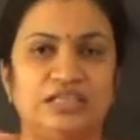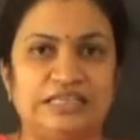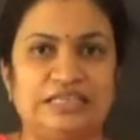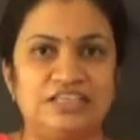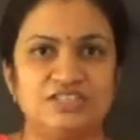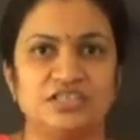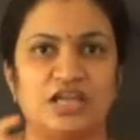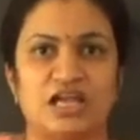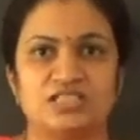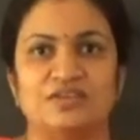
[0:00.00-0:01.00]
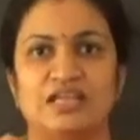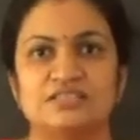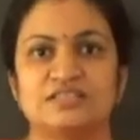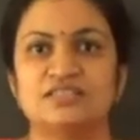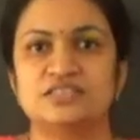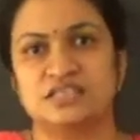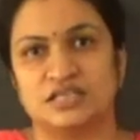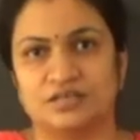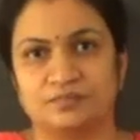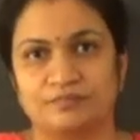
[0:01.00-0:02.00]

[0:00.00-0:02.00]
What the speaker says: the integer as well as the string.